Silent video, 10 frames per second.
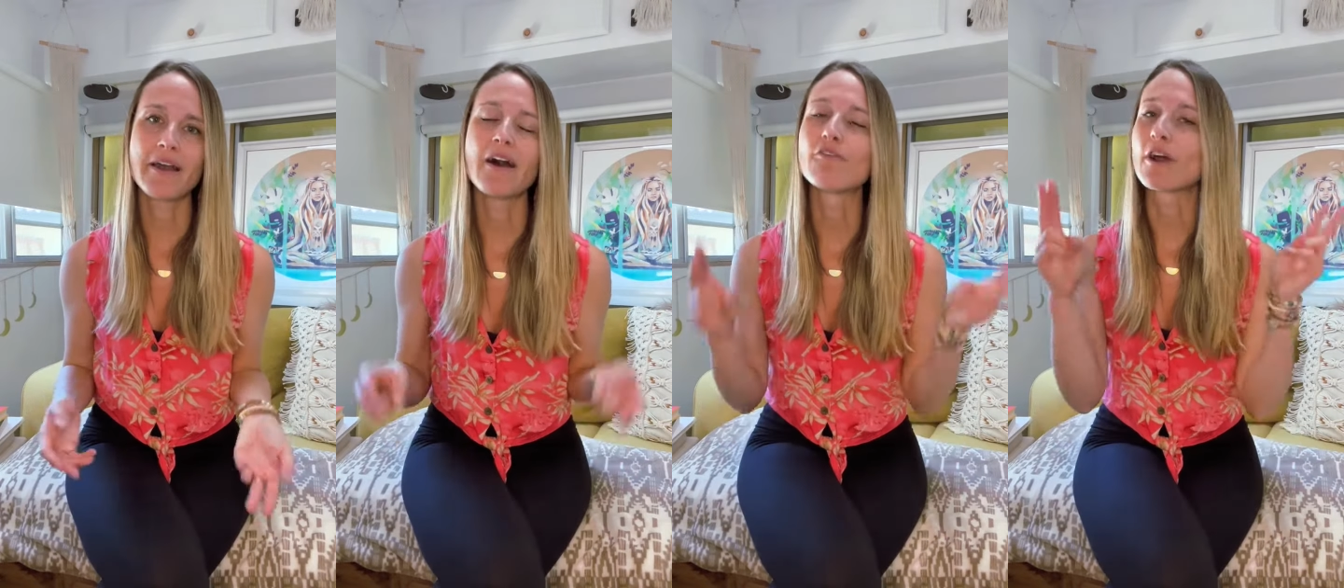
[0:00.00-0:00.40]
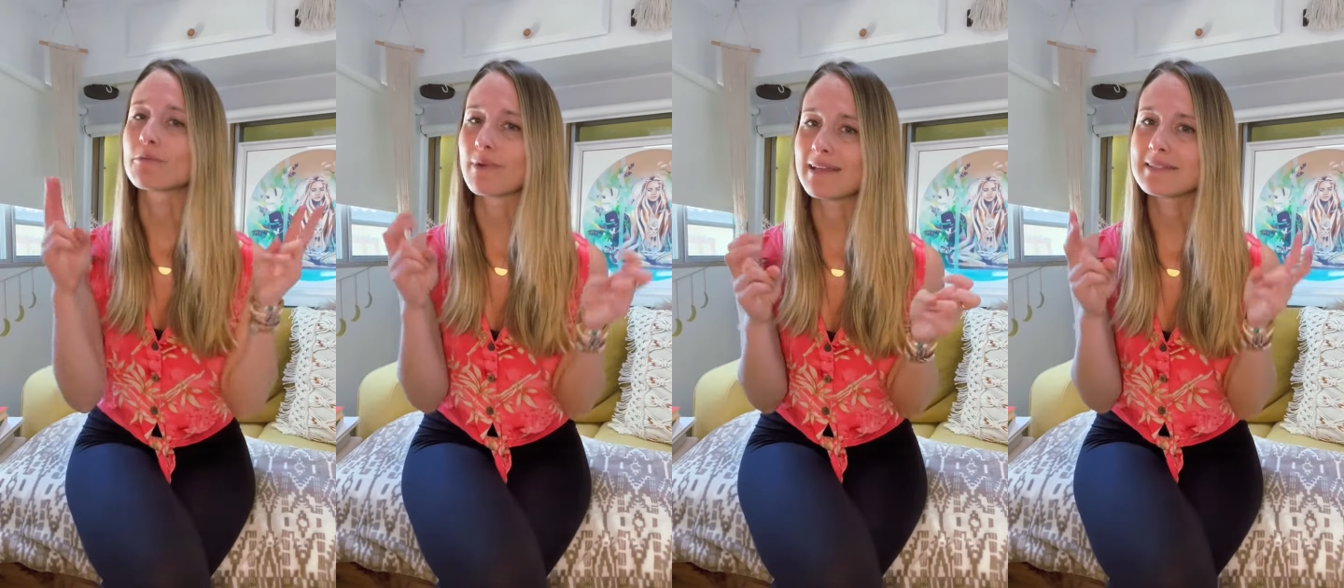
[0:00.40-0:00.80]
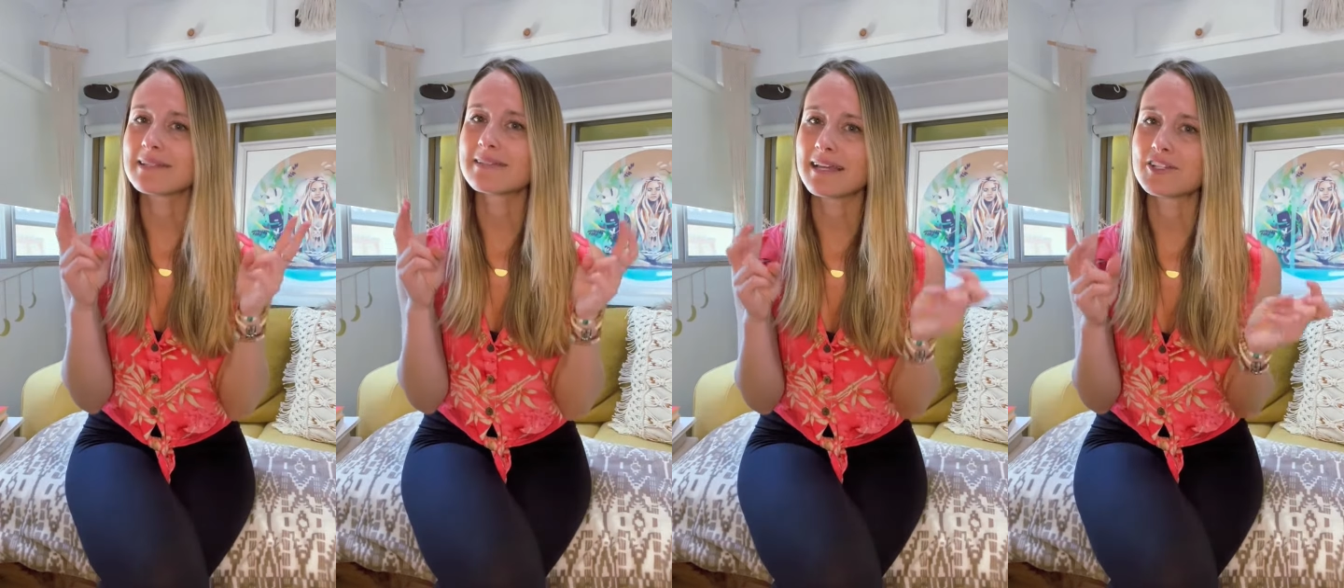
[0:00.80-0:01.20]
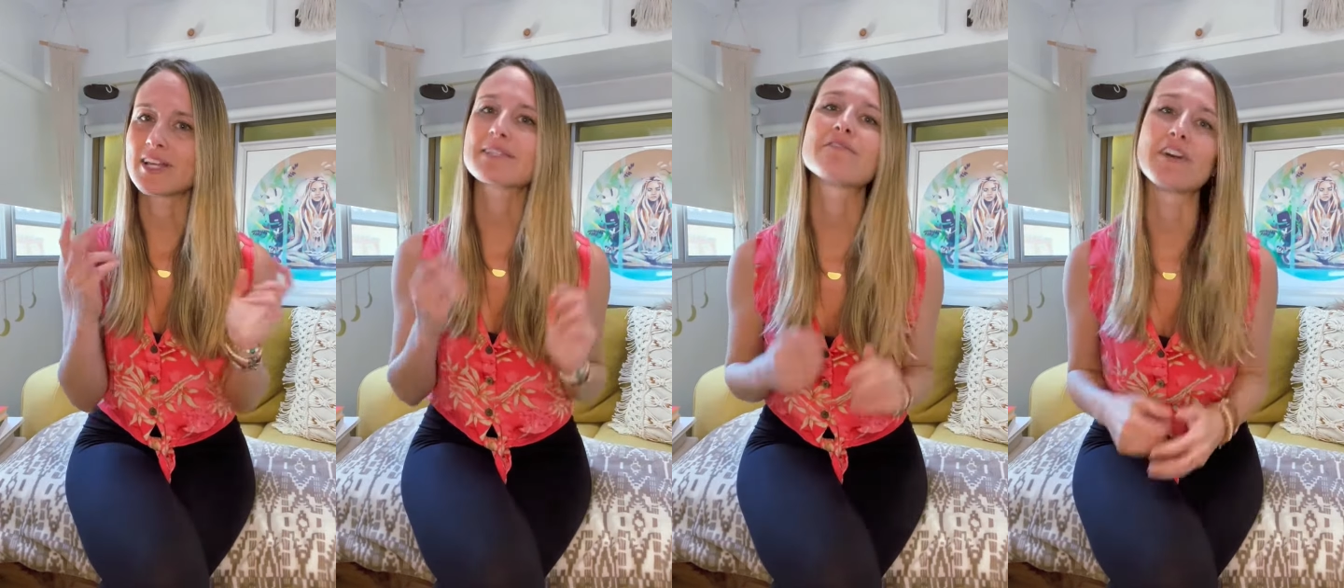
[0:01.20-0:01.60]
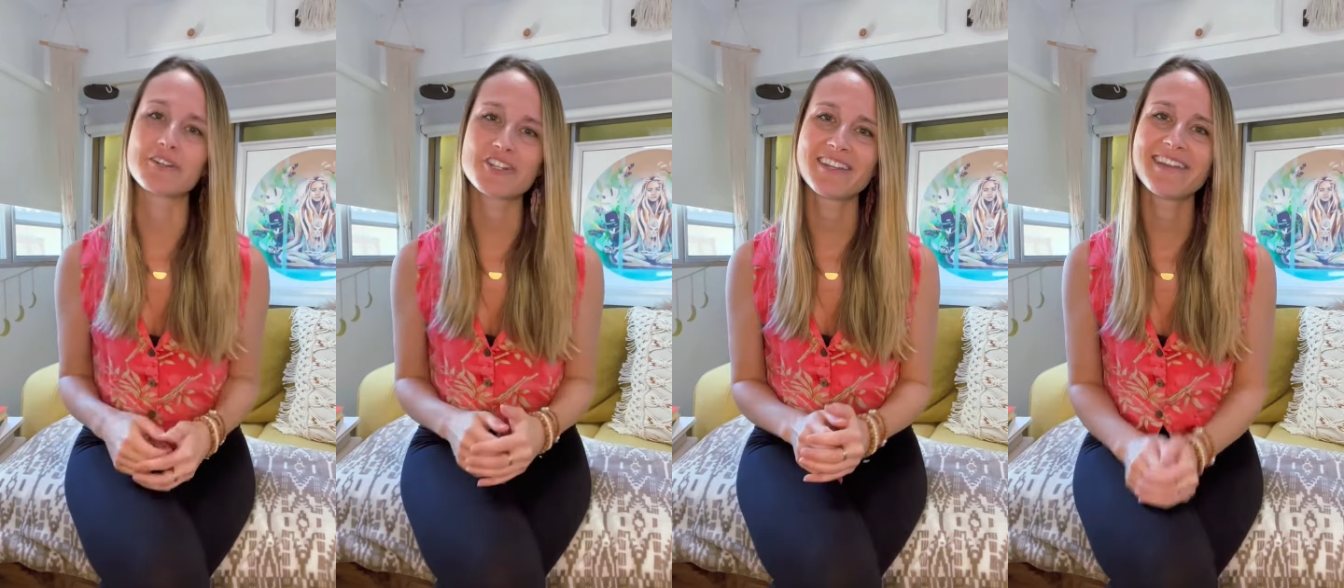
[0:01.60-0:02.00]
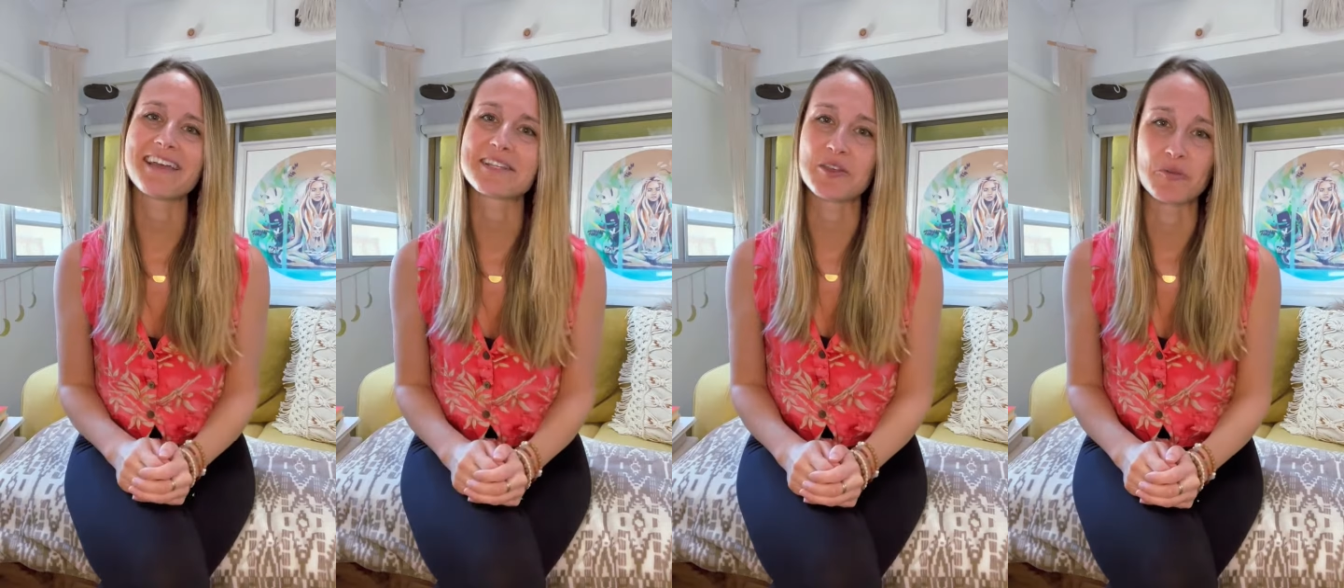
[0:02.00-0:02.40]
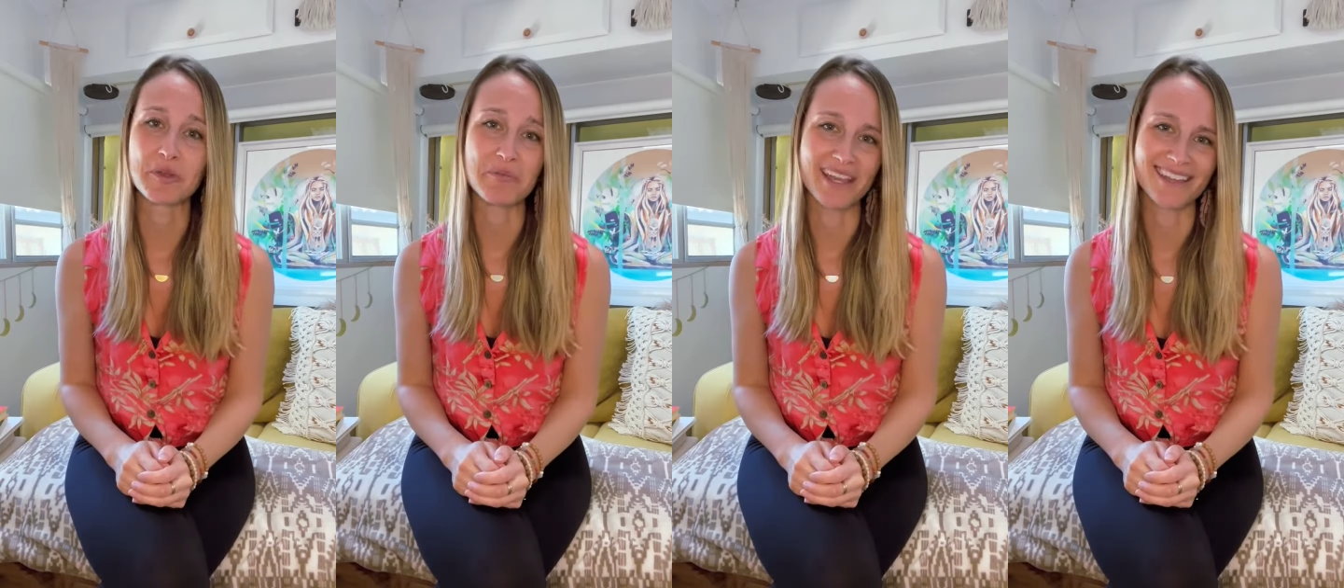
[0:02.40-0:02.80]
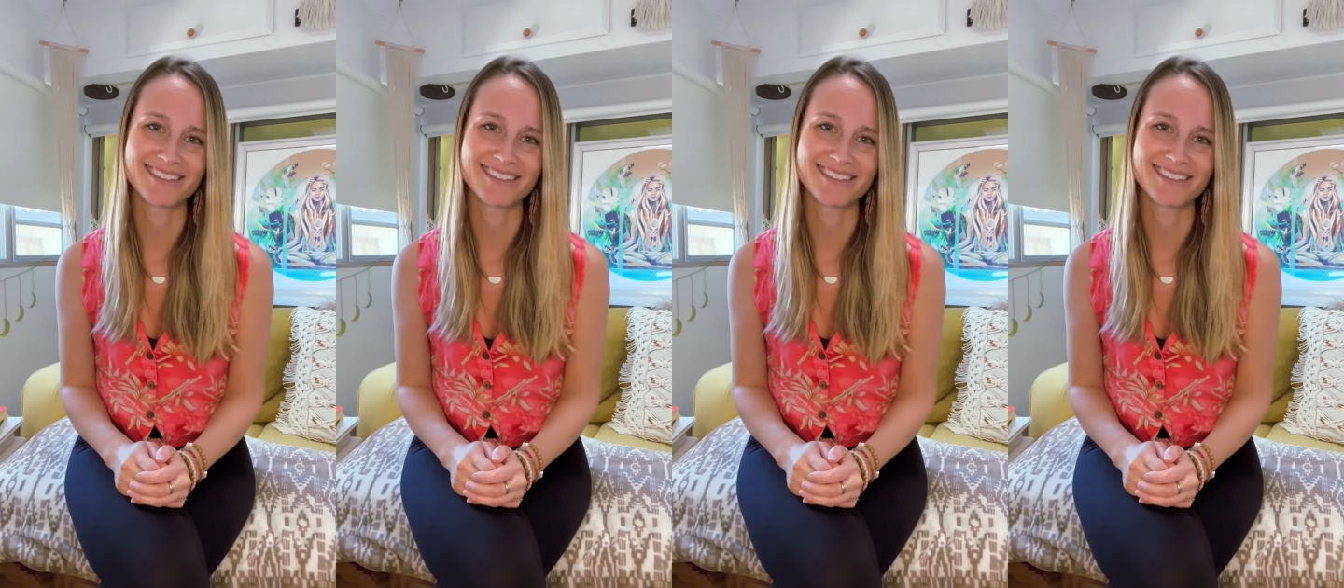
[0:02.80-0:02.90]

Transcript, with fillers: of our rest and digest function as a human being.